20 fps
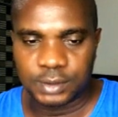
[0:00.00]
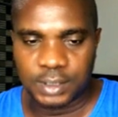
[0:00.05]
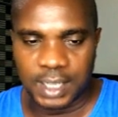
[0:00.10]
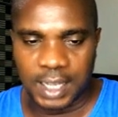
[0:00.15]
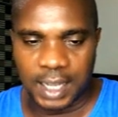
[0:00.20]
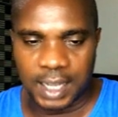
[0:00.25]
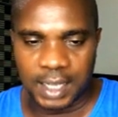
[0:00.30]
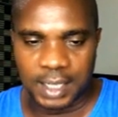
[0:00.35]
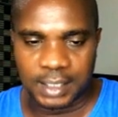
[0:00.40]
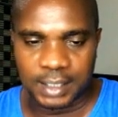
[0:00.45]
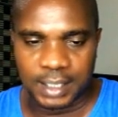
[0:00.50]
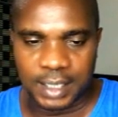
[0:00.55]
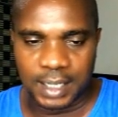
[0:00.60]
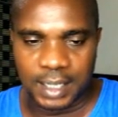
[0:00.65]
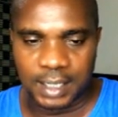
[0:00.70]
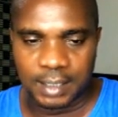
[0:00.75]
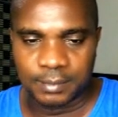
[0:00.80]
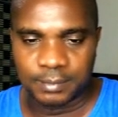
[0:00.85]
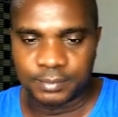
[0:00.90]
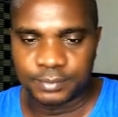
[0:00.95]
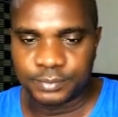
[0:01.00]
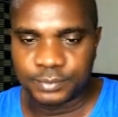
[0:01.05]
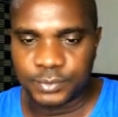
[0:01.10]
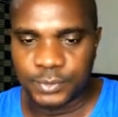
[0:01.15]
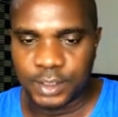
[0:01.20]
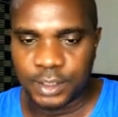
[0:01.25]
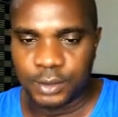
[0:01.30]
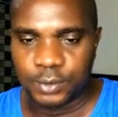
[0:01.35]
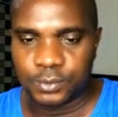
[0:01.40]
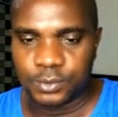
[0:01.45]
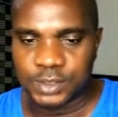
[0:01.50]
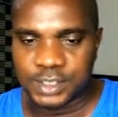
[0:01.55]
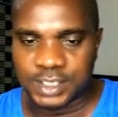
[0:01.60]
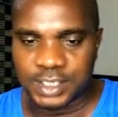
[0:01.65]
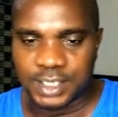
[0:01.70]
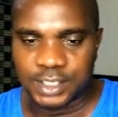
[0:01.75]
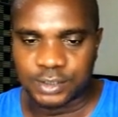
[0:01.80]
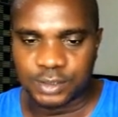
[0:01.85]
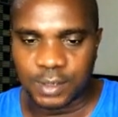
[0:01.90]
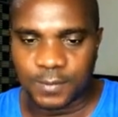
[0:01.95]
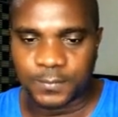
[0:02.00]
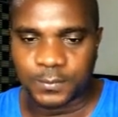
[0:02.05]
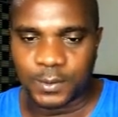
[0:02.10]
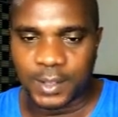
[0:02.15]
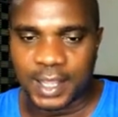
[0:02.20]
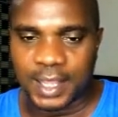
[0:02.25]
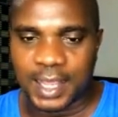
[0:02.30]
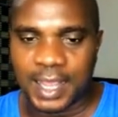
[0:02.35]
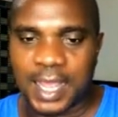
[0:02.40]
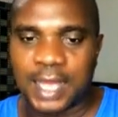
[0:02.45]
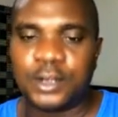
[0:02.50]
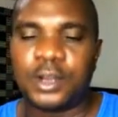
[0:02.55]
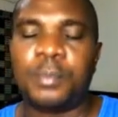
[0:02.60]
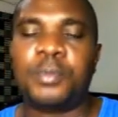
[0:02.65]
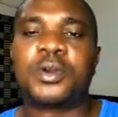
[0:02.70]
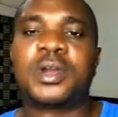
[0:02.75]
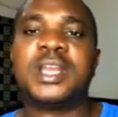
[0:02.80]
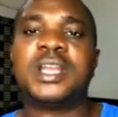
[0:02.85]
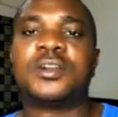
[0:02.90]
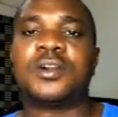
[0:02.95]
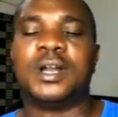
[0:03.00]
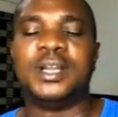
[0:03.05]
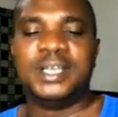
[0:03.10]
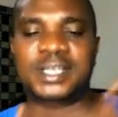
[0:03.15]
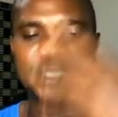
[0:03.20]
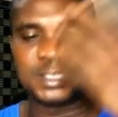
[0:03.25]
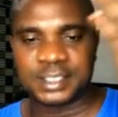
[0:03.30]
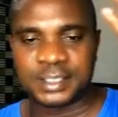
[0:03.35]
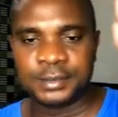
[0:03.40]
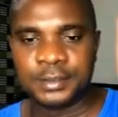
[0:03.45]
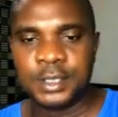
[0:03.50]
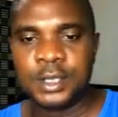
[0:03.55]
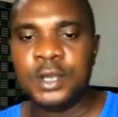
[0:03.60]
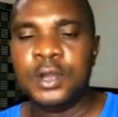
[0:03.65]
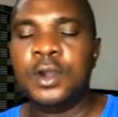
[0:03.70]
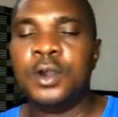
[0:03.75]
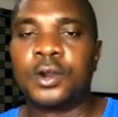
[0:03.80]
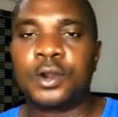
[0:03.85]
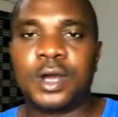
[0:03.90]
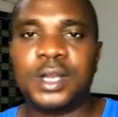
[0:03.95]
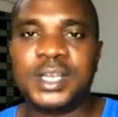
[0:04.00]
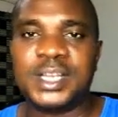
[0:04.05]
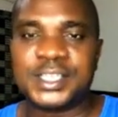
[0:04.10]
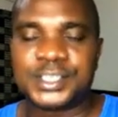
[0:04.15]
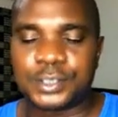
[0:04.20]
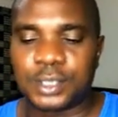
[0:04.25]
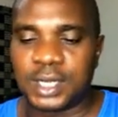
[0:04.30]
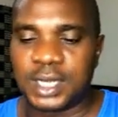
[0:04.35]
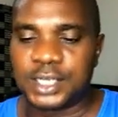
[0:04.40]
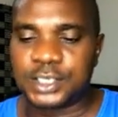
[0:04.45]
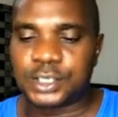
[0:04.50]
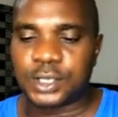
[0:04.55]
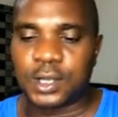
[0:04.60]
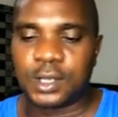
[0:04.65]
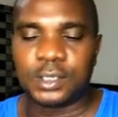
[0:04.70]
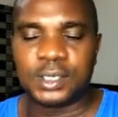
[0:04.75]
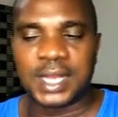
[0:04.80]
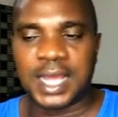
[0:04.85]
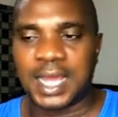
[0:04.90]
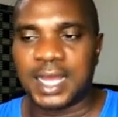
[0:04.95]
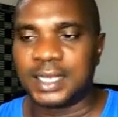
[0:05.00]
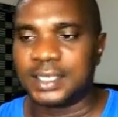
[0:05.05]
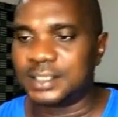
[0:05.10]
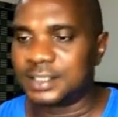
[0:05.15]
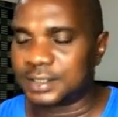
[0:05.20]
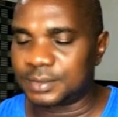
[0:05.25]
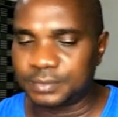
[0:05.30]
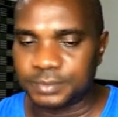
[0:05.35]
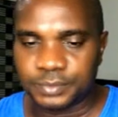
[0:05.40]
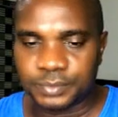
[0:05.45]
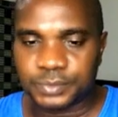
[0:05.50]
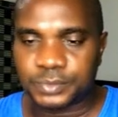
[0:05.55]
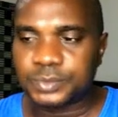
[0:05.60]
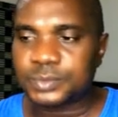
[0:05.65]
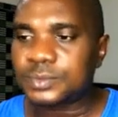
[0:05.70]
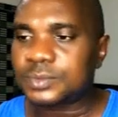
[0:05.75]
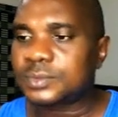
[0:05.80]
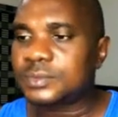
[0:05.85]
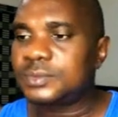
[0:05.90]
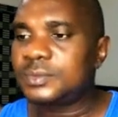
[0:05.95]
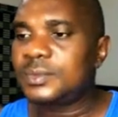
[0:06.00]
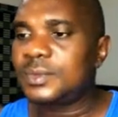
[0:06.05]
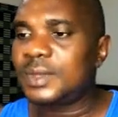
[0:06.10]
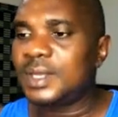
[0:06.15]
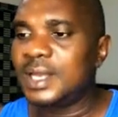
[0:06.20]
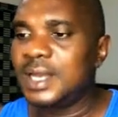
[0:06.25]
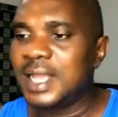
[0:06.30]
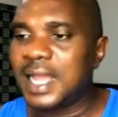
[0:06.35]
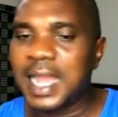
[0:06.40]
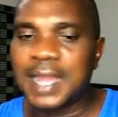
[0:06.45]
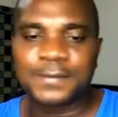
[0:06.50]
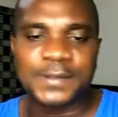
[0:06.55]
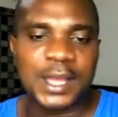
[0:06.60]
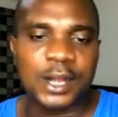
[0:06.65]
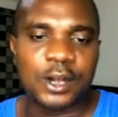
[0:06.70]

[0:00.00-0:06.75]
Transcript: and you will see the software here. Double click on it, run the installation, and after